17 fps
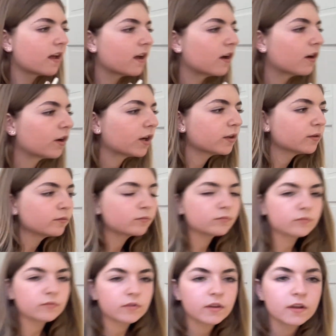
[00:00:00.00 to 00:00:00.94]
Okay,
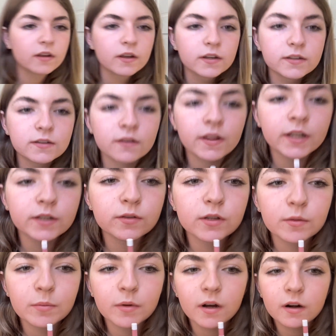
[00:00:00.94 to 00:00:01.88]
so that's
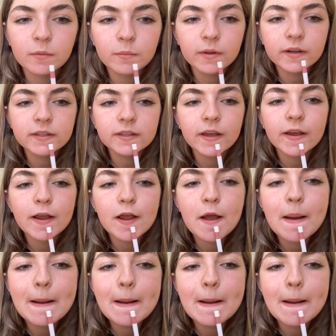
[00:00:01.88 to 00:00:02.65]
what the bottom looks like.